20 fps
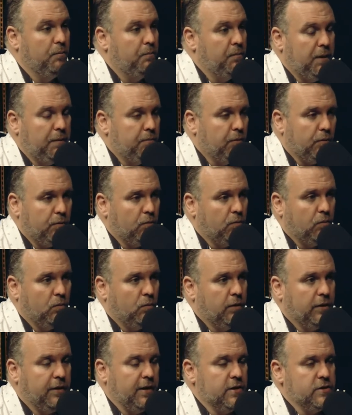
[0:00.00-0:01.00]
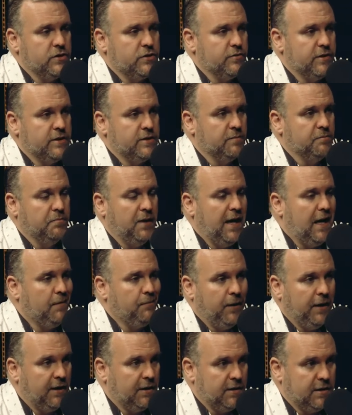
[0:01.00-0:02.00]
people with injuries and back
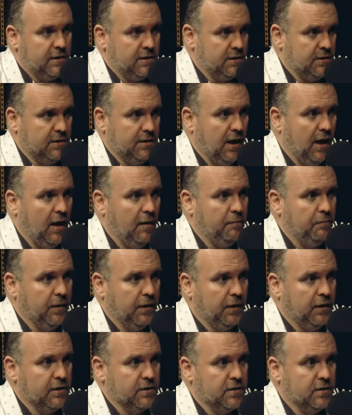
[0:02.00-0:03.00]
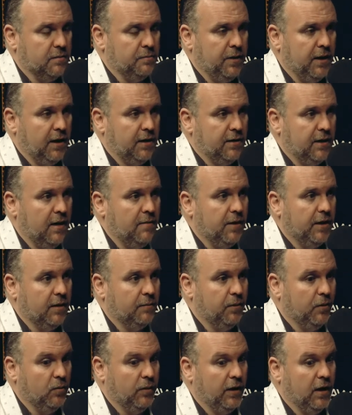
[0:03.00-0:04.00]
pain didn't stop because of the pandemic, but right.